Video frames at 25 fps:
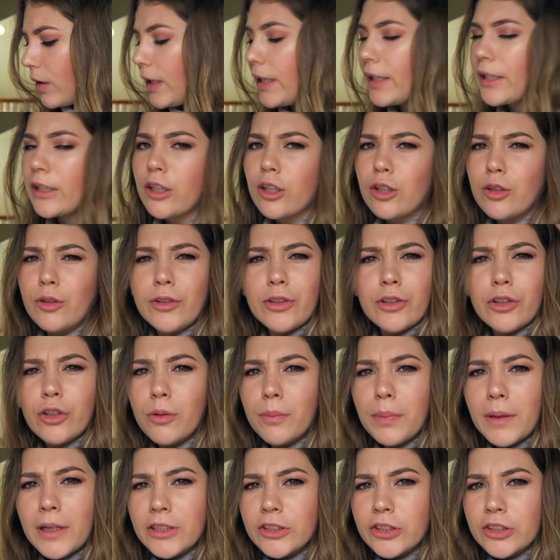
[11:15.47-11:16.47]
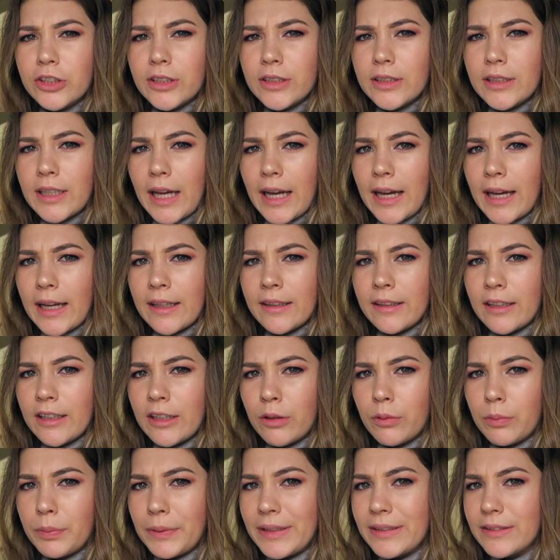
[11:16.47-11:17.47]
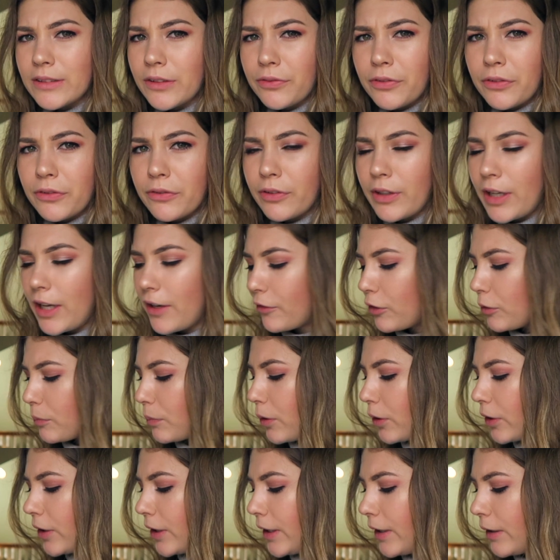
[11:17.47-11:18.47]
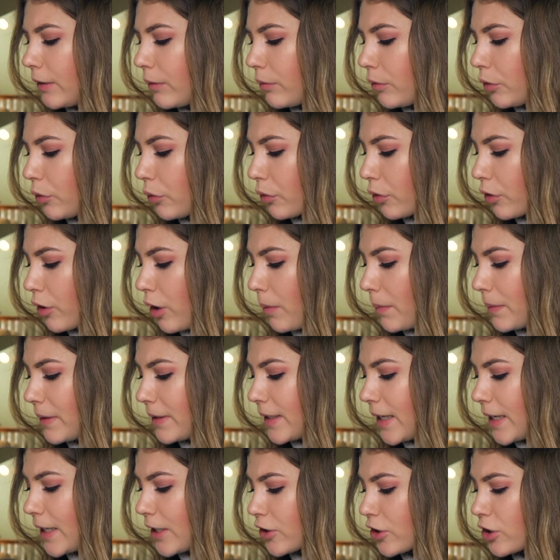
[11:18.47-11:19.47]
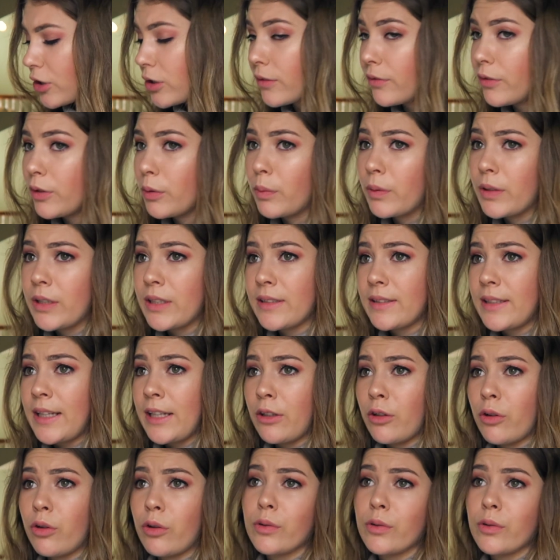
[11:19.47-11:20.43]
include in your budget, and it'll be different for everybody. Your accommodation, if you want to stay in a